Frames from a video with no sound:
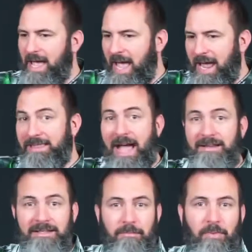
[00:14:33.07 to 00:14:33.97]
hey,
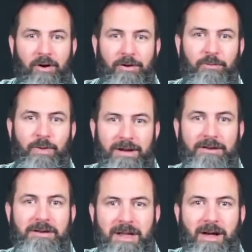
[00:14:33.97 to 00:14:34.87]
that's the part
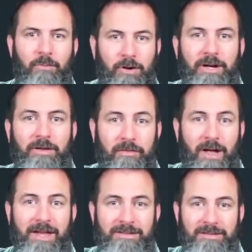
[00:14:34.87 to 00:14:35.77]
where we're going to
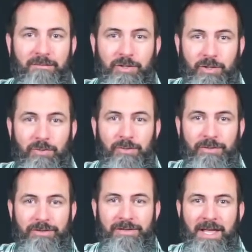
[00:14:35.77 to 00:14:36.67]
find some
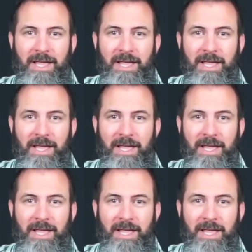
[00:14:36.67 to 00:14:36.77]
jewels.